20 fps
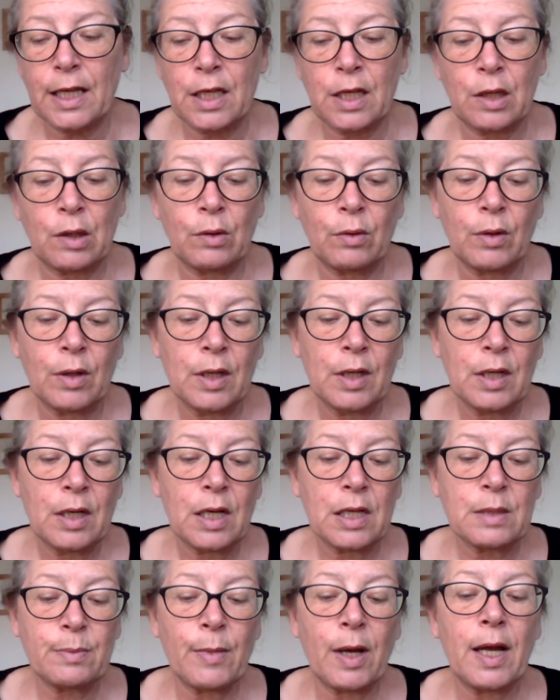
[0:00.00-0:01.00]
you
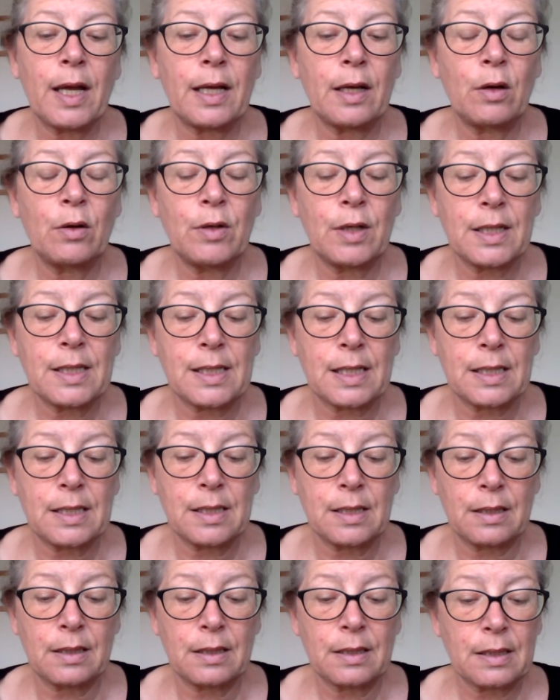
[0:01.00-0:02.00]
as my own
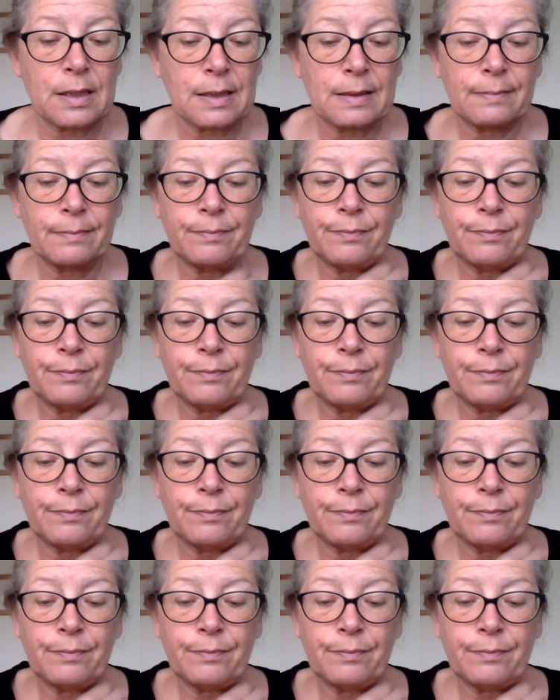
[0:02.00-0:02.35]
existence.